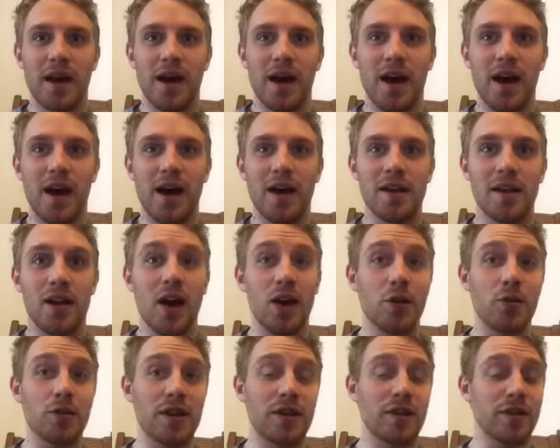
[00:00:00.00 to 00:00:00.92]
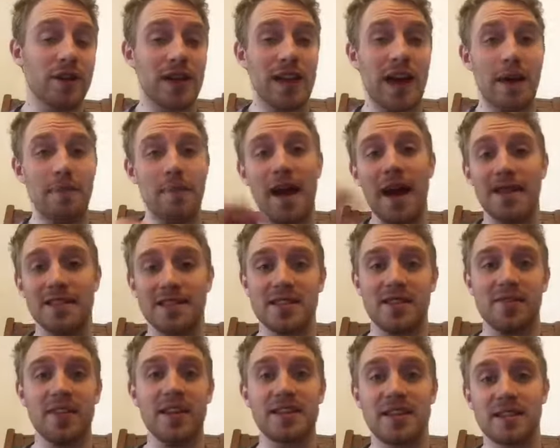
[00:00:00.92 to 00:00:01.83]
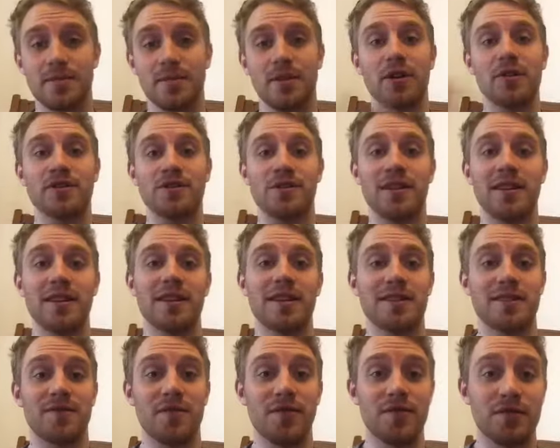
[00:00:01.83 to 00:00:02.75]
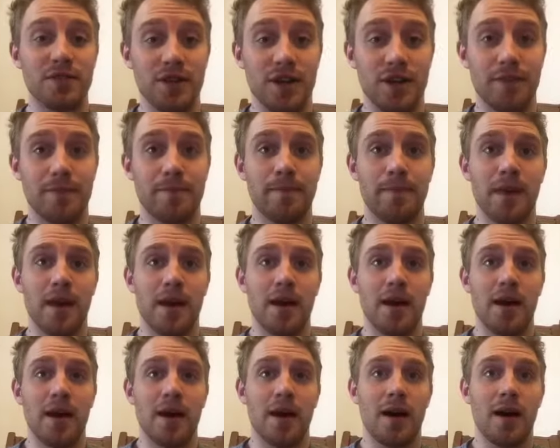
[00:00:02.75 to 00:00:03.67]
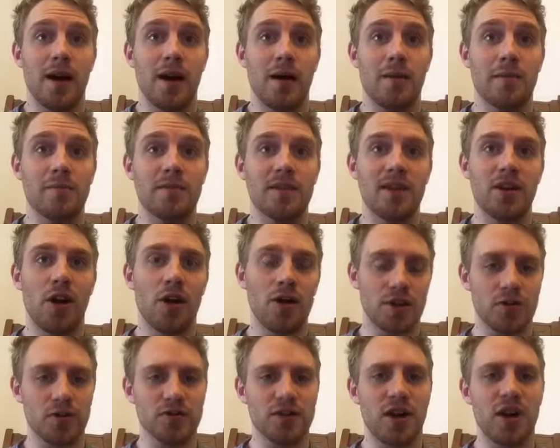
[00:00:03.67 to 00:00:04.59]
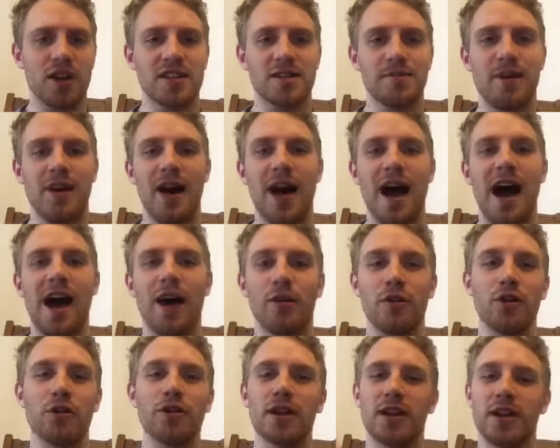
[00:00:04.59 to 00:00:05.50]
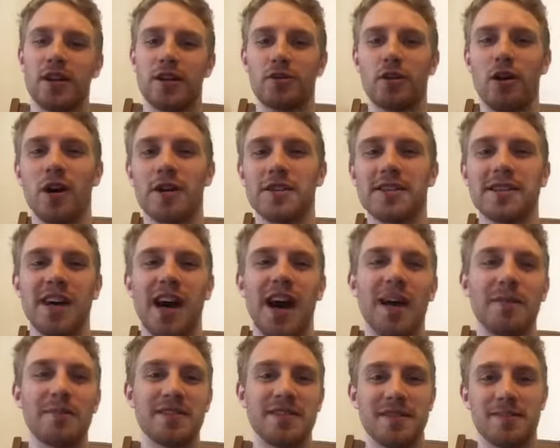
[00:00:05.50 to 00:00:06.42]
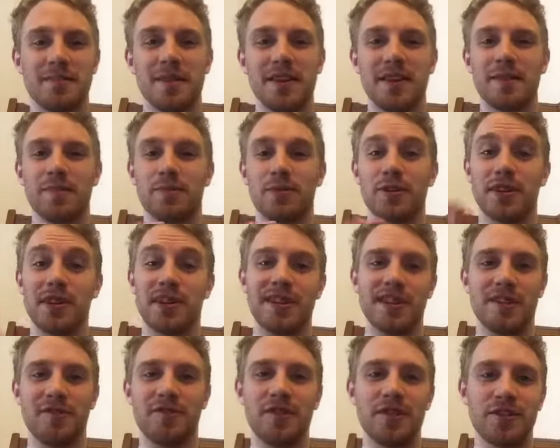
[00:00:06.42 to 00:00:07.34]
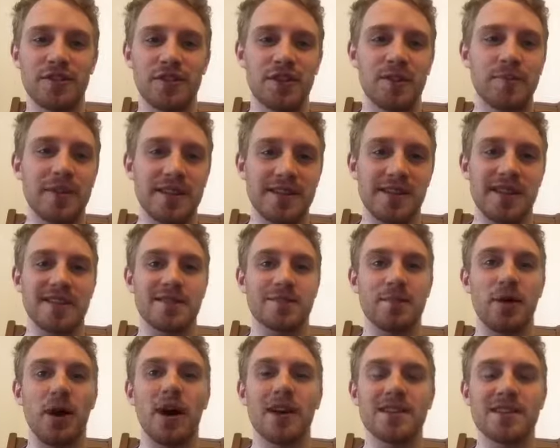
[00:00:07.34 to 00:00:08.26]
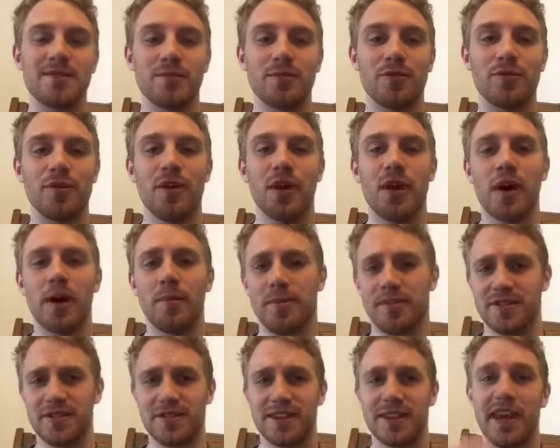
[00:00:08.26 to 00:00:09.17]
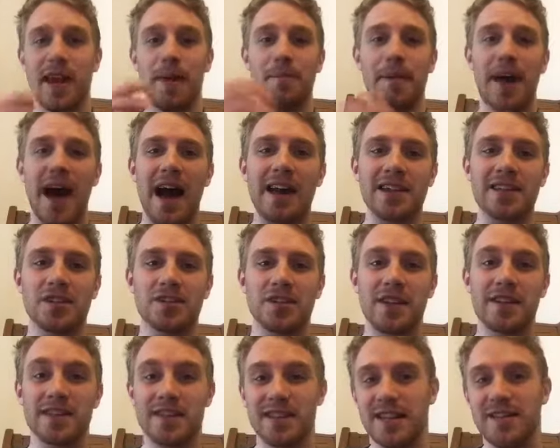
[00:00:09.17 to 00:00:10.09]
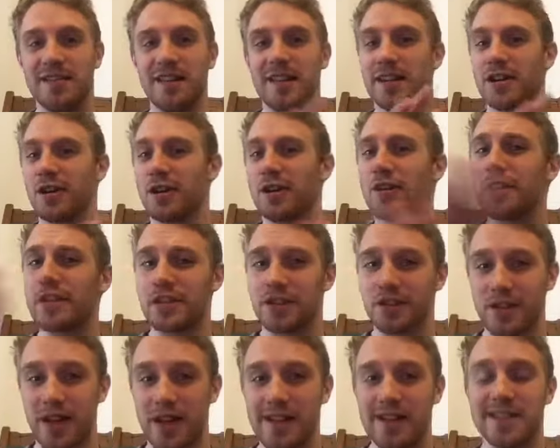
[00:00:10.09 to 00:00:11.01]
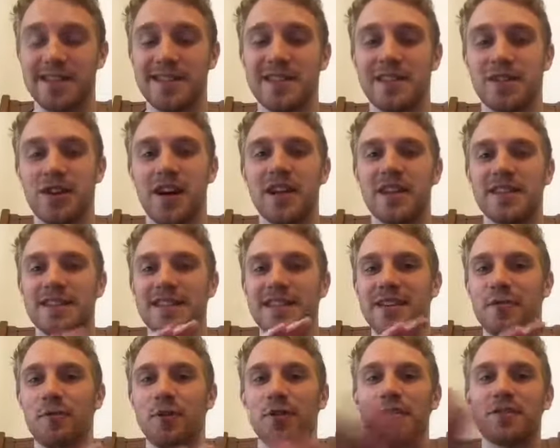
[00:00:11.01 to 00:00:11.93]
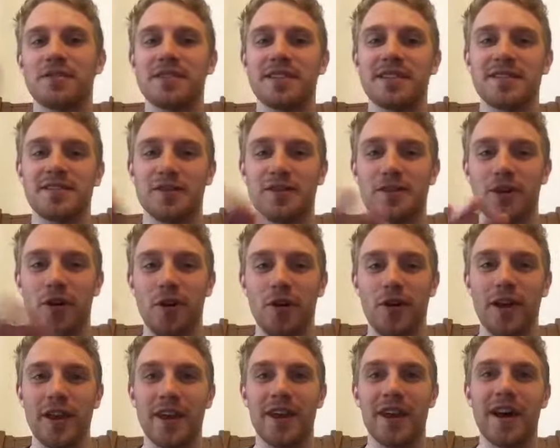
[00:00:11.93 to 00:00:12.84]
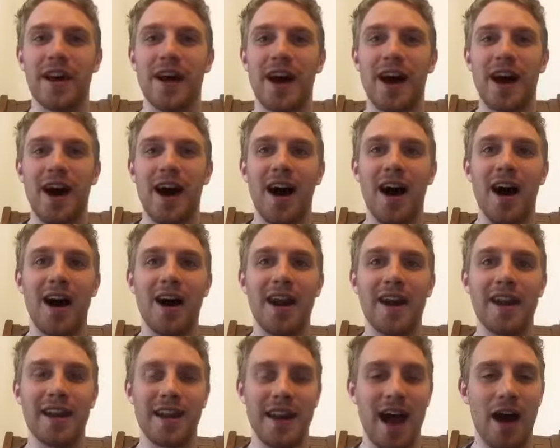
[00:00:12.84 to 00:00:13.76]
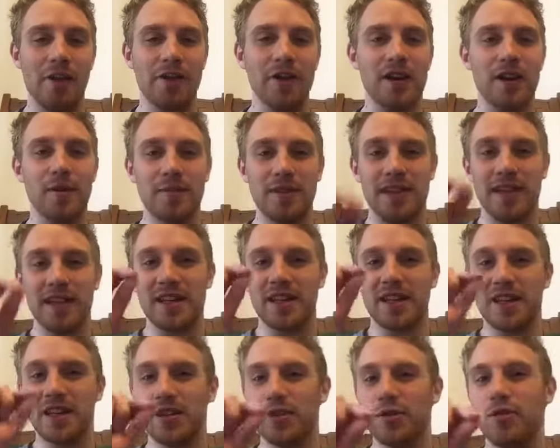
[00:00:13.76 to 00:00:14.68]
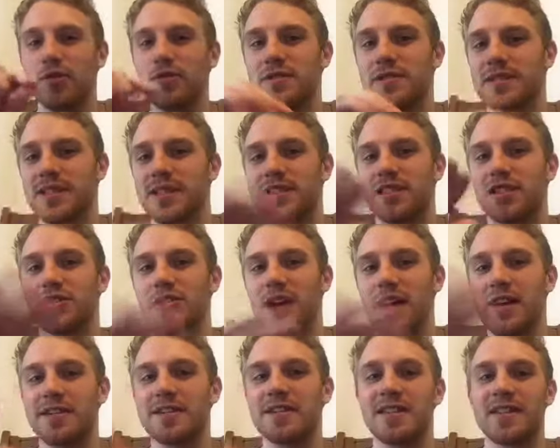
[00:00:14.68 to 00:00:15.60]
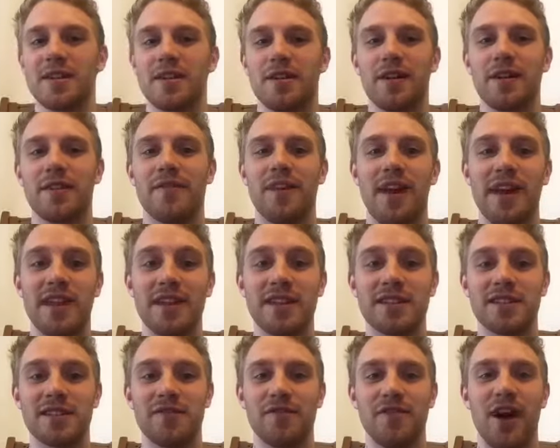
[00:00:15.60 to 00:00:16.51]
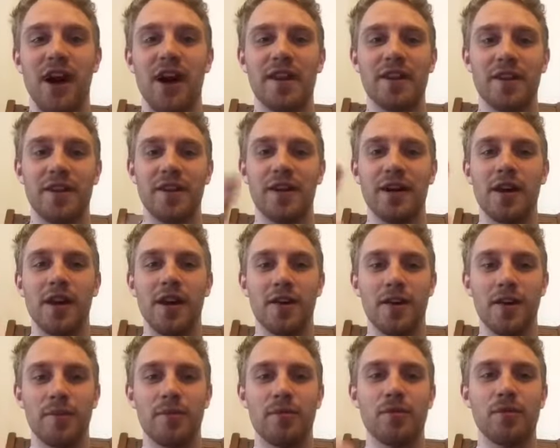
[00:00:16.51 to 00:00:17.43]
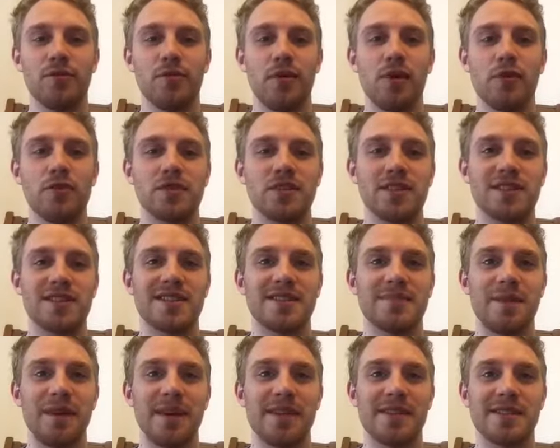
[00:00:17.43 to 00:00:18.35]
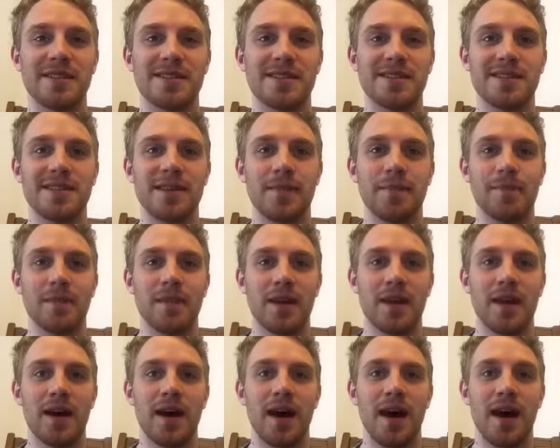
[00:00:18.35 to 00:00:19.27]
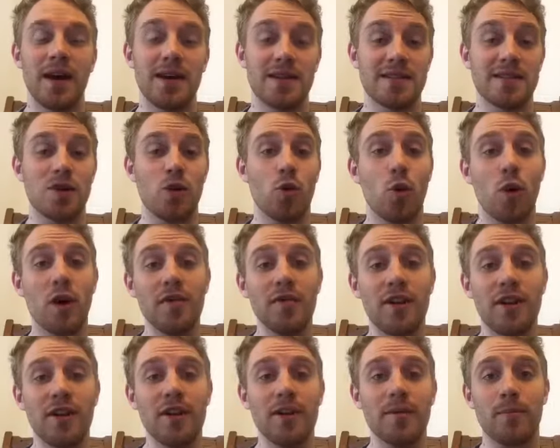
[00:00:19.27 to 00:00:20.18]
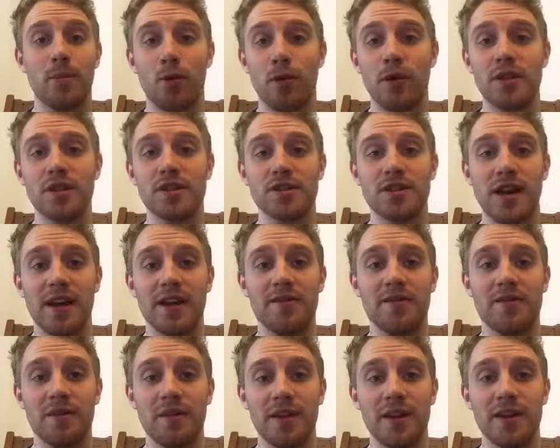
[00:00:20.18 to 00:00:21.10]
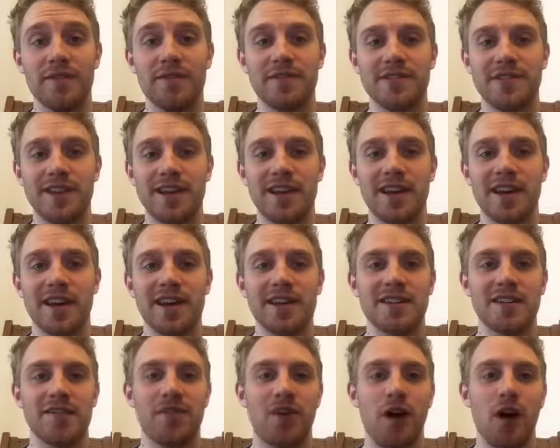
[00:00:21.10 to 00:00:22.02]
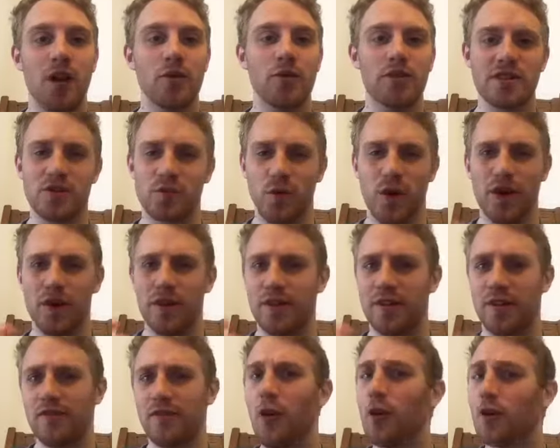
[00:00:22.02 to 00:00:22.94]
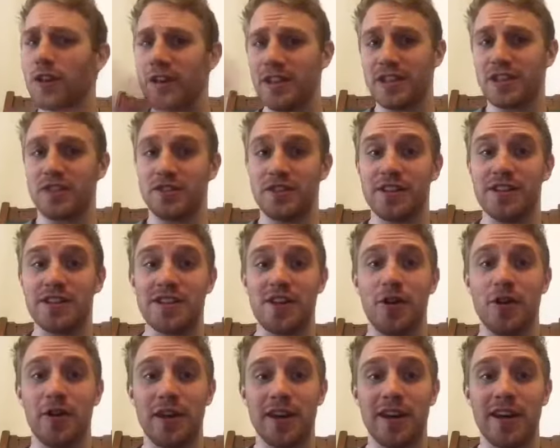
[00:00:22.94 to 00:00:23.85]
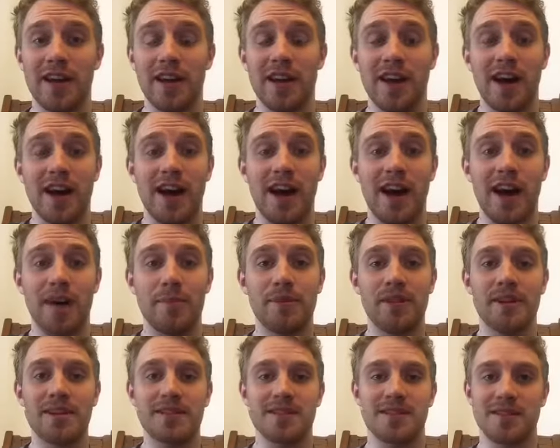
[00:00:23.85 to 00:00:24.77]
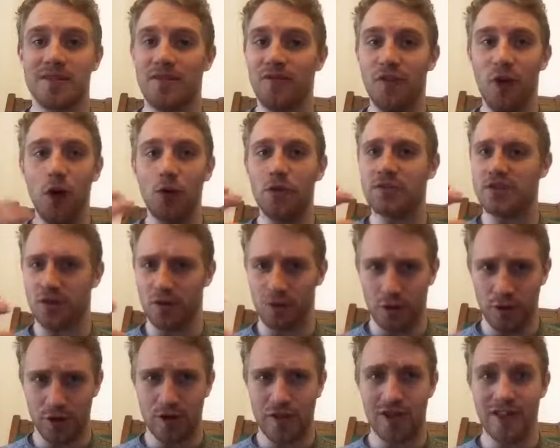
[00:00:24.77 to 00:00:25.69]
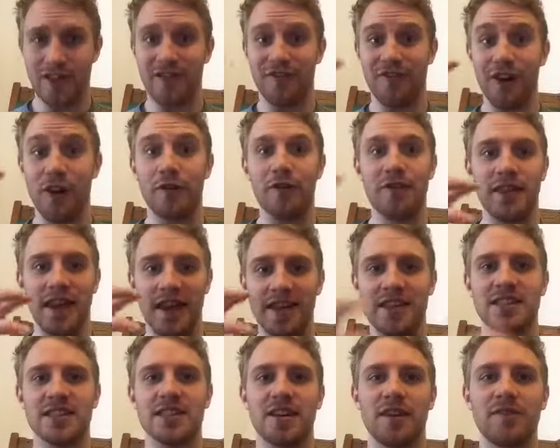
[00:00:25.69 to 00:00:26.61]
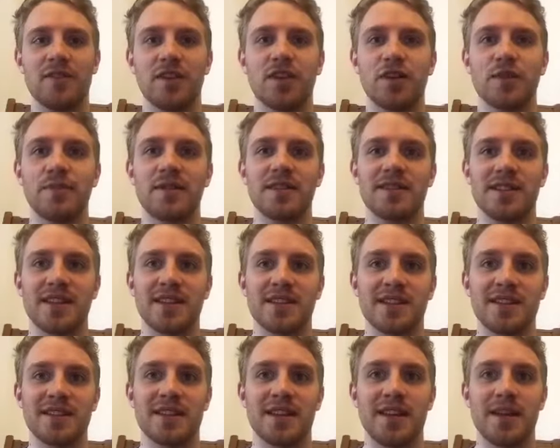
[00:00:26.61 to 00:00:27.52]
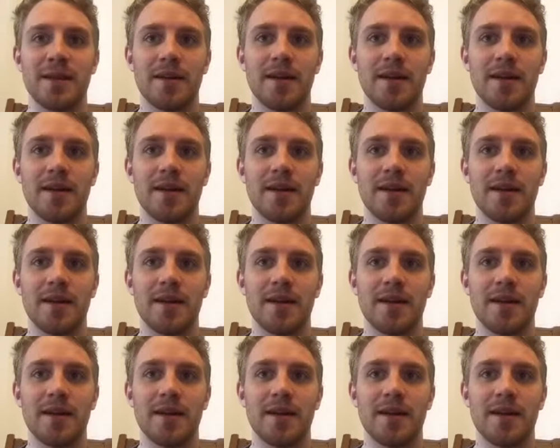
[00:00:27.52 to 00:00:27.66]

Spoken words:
Not only looking at past innovation, but also at its future. The article talked about how looking across time doesn't mean predicting the future, because that's impossible, but it's looking at past trends and current trends and trying to see where those things are going and how the company can use these trends to their advantage and find their blue ocean space. And so one very important trend for Lyft to follow is where the phone industry is going, because the phones are really the foundation of their business.